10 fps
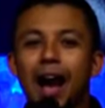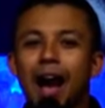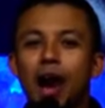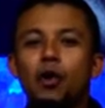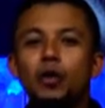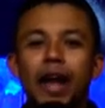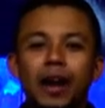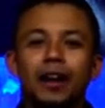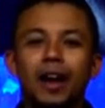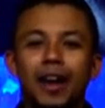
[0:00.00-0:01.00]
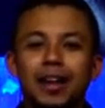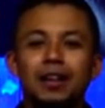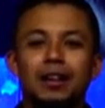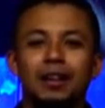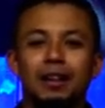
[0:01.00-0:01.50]
How can
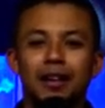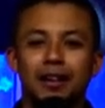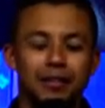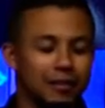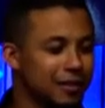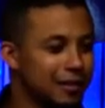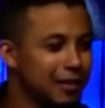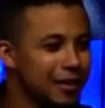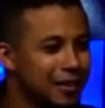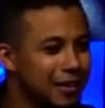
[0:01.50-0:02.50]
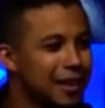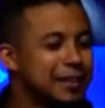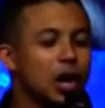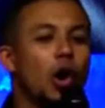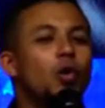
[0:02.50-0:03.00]

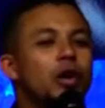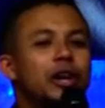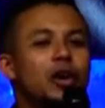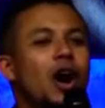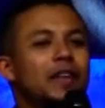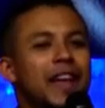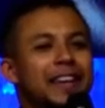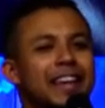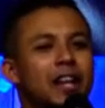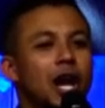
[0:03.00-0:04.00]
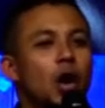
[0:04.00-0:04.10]
it's only God that can